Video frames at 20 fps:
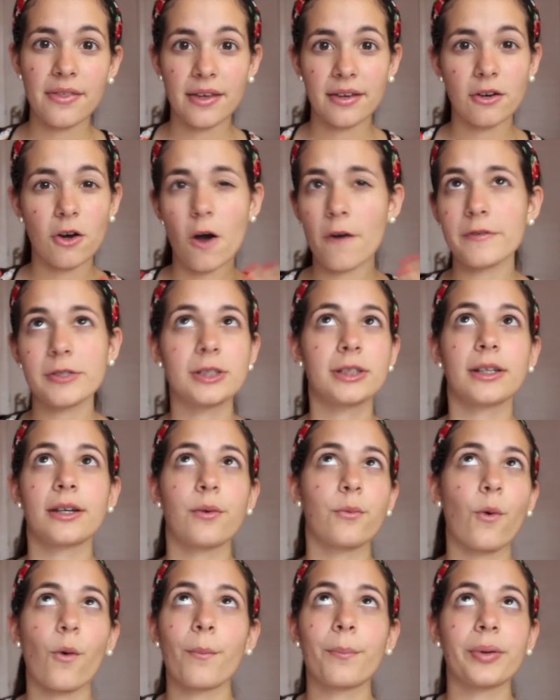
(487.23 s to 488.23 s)
then obviously
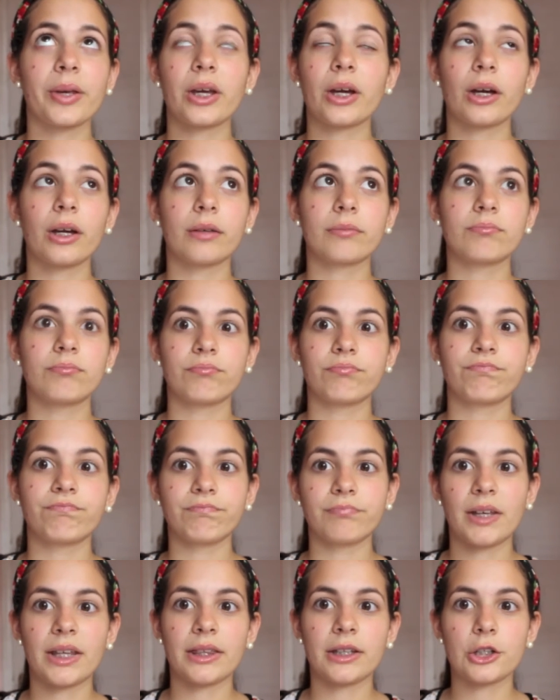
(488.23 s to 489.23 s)
it won't be
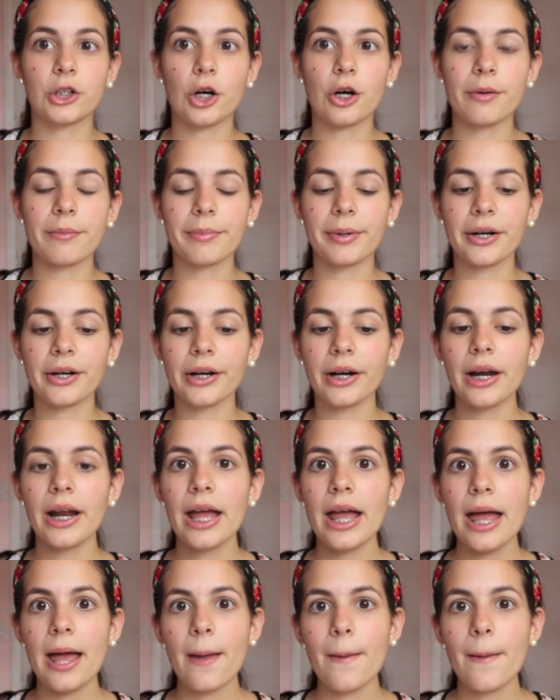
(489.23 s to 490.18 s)
in the down bar.